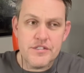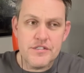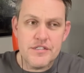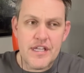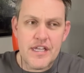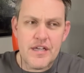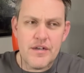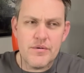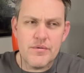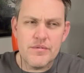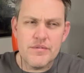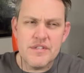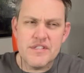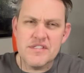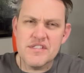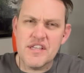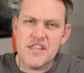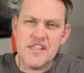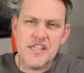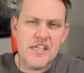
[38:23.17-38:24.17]
Now, it's
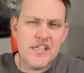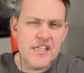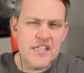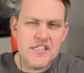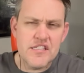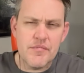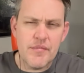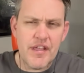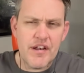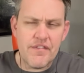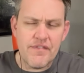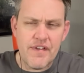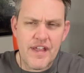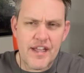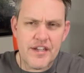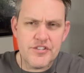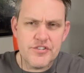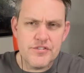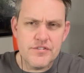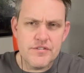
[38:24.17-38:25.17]
nothing against the
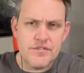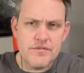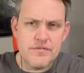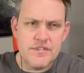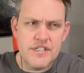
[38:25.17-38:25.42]
manufacturer.